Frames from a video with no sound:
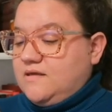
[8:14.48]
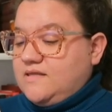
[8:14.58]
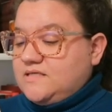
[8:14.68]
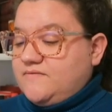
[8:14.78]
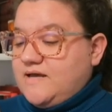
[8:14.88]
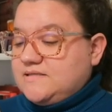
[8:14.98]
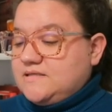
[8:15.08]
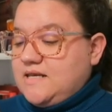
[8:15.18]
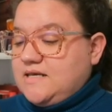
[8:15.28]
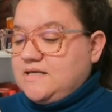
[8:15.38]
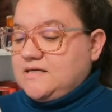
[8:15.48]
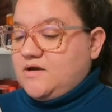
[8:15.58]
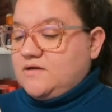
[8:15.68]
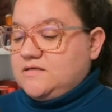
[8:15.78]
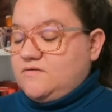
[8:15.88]
This fascinating
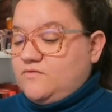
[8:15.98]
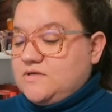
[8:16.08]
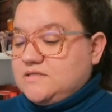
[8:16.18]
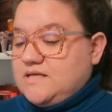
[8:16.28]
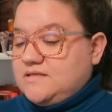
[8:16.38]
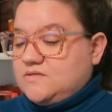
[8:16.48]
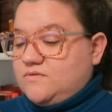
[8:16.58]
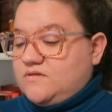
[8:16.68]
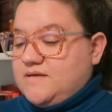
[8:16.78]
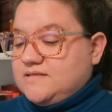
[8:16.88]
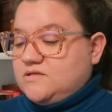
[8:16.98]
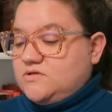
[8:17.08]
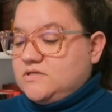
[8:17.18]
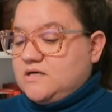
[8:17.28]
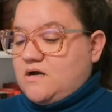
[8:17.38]
narrative resonates with the
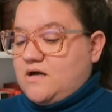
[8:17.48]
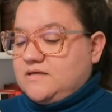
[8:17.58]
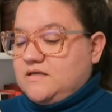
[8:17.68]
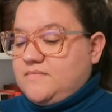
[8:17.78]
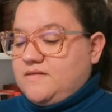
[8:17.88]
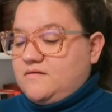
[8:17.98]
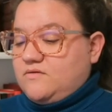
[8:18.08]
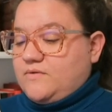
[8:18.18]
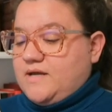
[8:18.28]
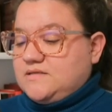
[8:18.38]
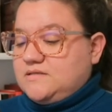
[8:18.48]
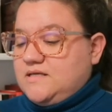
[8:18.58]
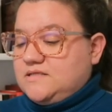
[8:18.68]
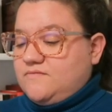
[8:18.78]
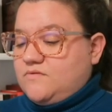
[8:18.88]
message that God can meet the greatest
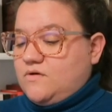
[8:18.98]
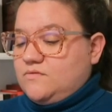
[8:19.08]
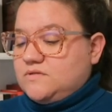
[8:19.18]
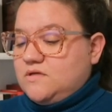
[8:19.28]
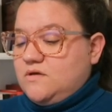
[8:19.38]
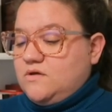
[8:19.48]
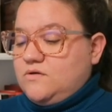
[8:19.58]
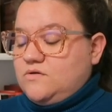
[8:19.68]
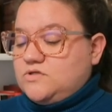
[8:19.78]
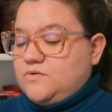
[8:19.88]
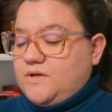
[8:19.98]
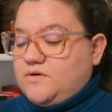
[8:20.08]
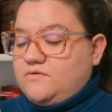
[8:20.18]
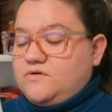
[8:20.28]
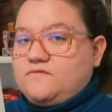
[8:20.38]
needs of those who
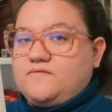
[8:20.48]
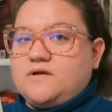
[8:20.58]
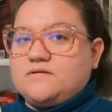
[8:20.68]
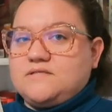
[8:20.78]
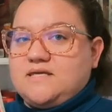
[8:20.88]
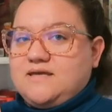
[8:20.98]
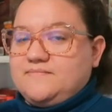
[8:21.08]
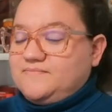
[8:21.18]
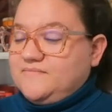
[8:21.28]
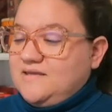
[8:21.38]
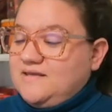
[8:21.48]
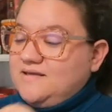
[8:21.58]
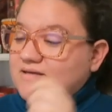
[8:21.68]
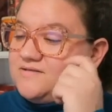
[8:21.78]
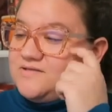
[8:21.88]
surrender their fears to him.
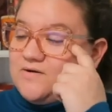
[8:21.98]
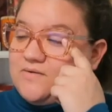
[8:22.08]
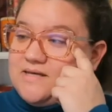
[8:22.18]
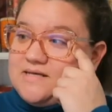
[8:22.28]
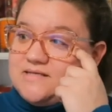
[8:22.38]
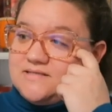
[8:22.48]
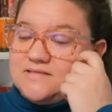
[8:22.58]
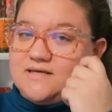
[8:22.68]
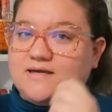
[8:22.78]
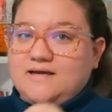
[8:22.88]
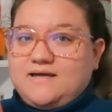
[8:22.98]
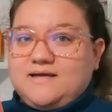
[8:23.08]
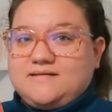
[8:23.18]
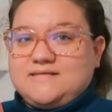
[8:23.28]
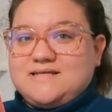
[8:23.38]
So it is
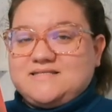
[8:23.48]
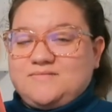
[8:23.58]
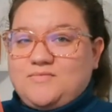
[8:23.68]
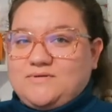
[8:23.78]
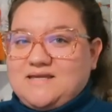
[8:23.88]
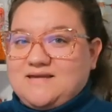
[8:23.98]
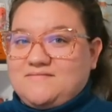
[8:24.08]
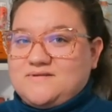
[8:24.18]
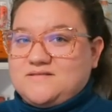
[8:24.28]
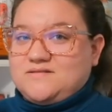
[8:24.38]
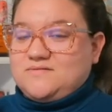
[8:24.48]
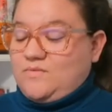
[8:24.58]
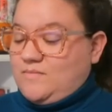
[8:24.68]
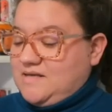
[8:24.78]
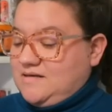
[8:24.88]
a testimony of this
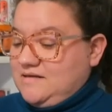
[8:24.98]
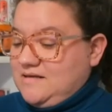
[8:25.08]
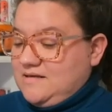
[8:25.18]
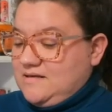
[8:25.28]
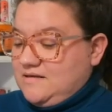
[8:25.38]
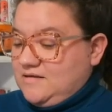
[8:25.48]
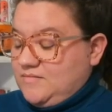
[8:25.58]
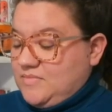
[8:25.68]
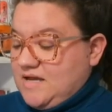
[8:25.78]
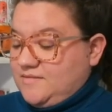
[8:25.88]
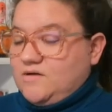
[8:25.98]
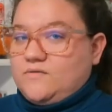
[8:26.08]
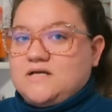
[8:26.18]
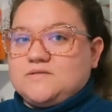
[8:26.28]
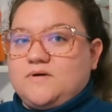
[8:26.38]
woman, Pamela
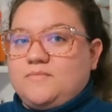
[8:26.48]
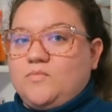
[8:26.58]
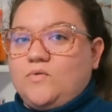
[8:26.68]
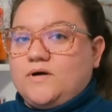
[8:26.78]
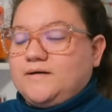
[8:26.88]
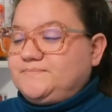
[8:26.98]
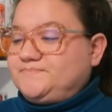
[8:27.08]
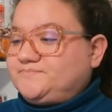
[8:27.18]
Roswell Moore.